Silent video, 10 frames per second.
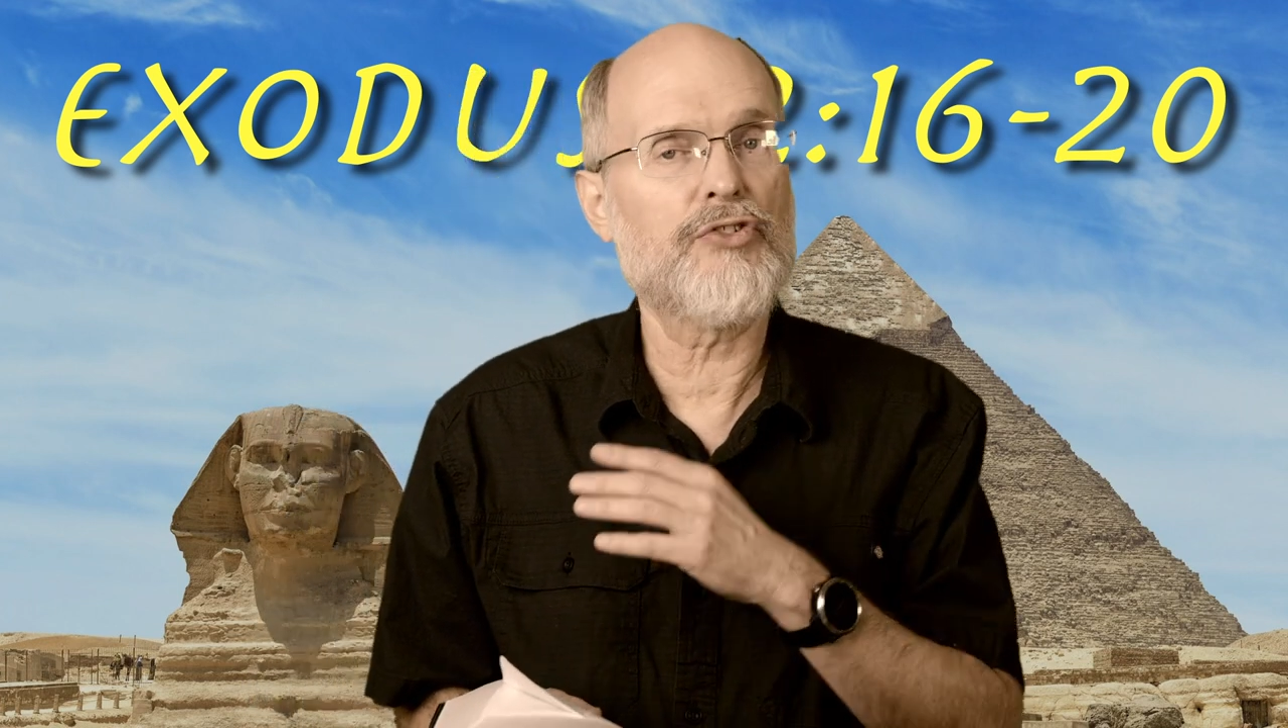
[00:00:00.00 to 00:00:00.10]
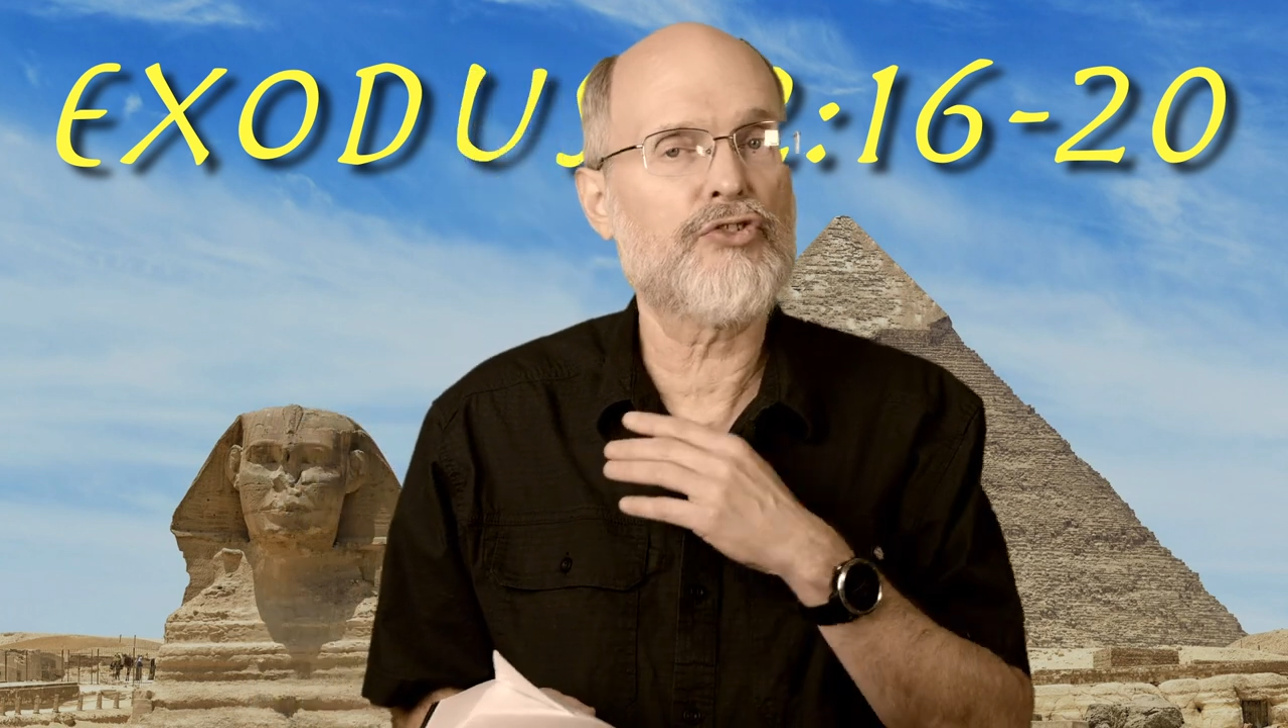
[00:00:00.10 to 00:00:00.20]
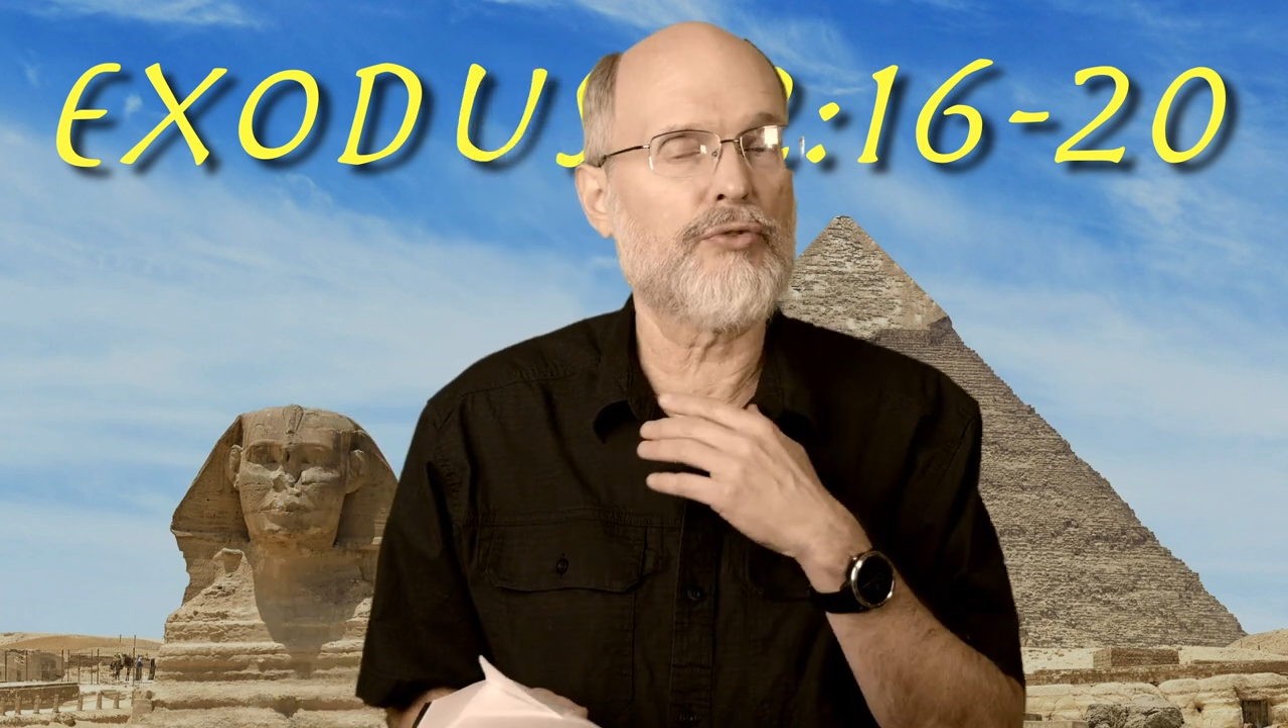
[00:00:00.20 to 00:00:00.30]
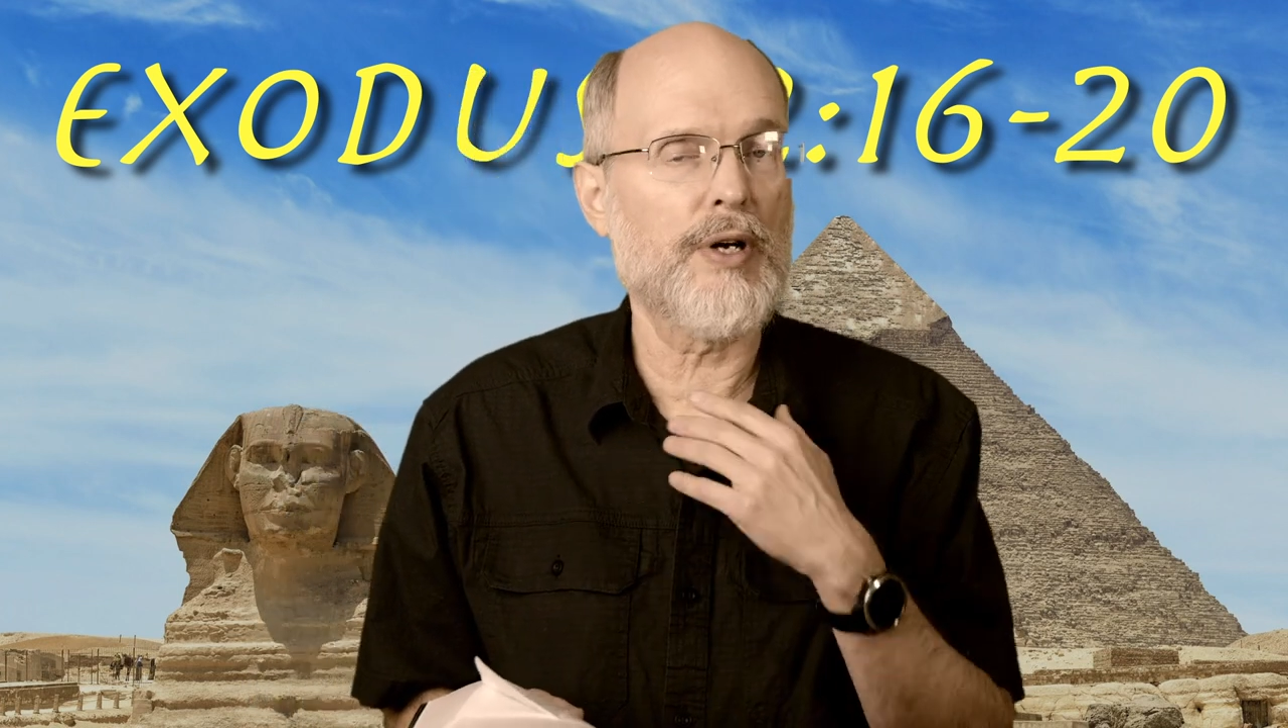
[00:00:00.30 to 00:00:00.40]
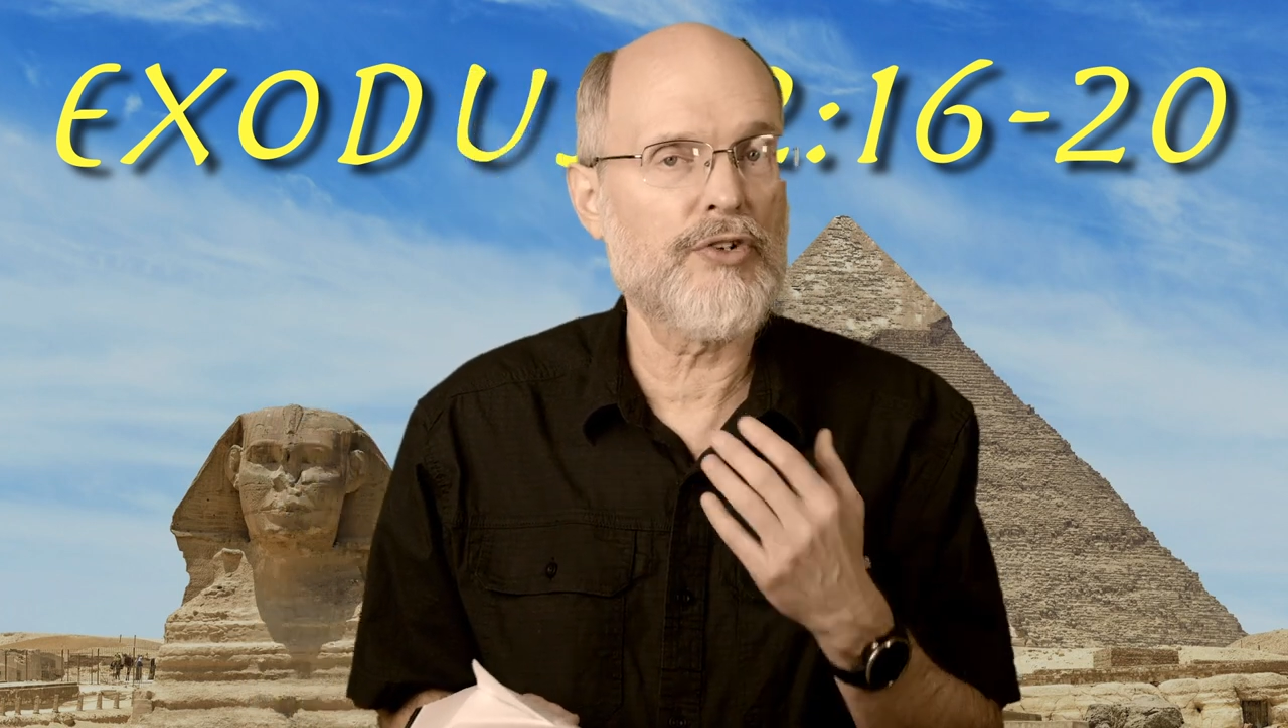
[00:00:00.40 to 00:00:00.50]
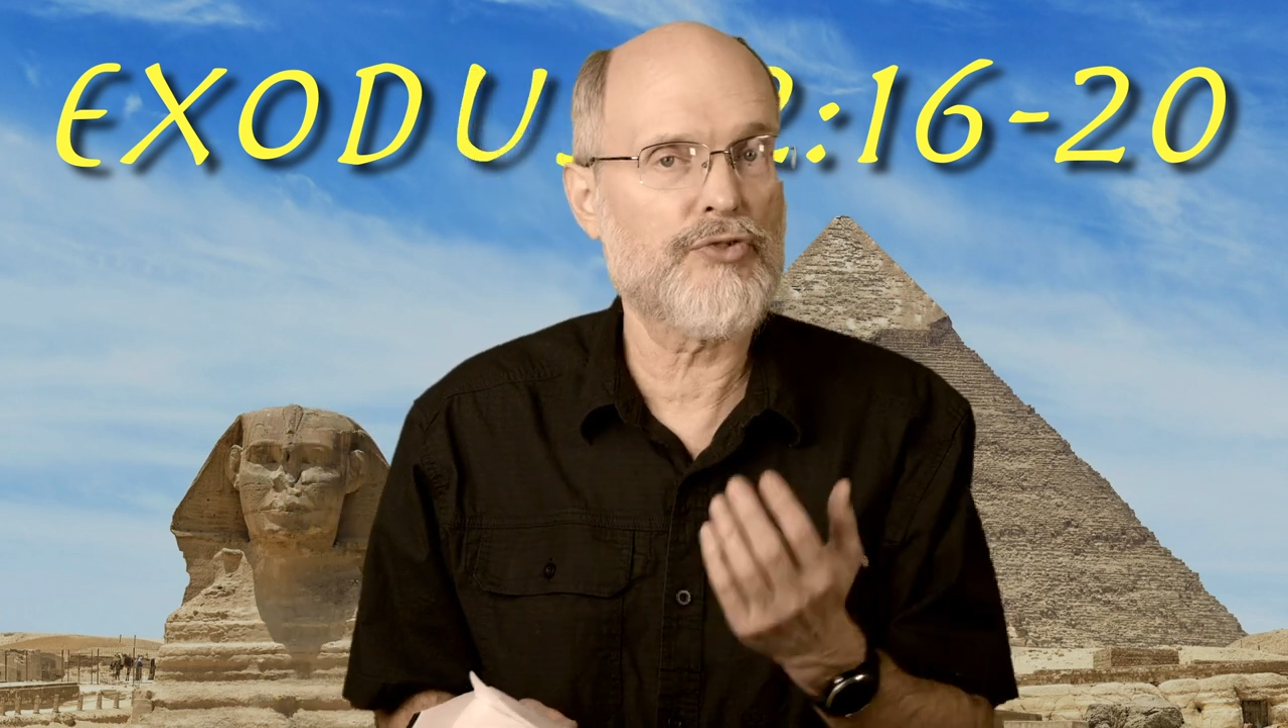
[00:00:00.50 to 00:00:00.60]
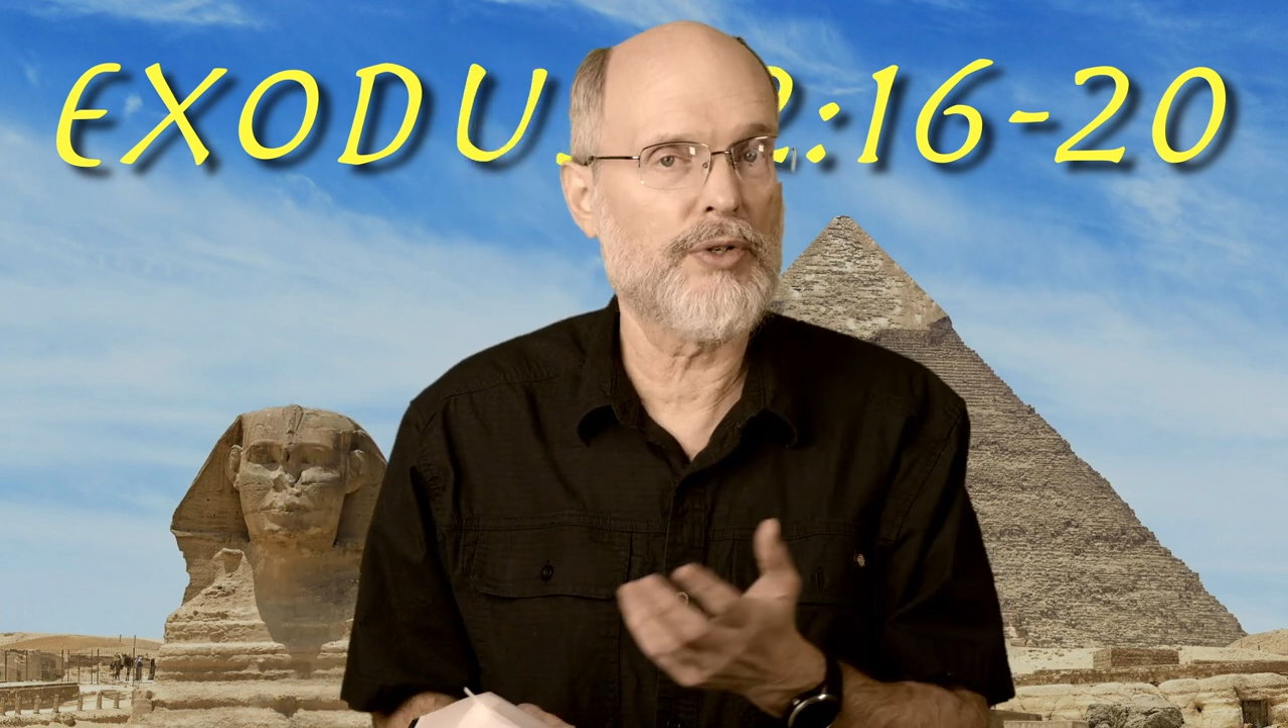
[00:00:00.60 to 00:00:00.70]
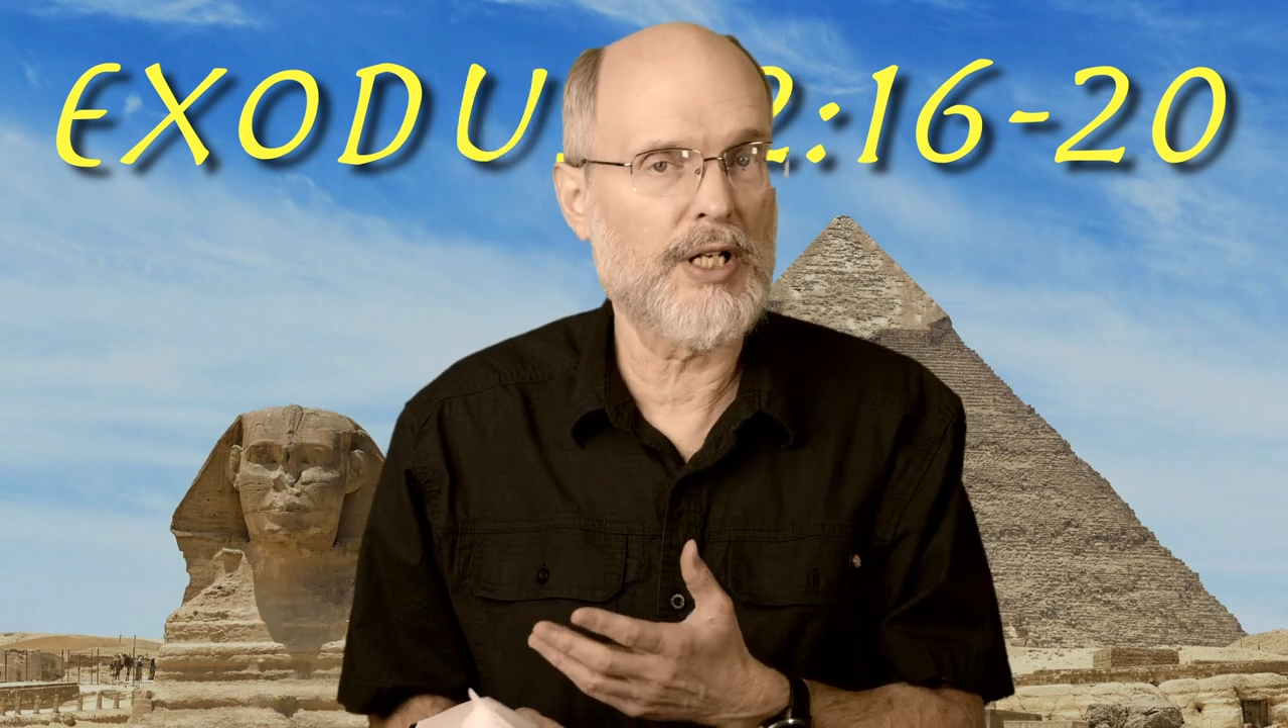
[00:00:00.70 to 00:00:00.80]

stranger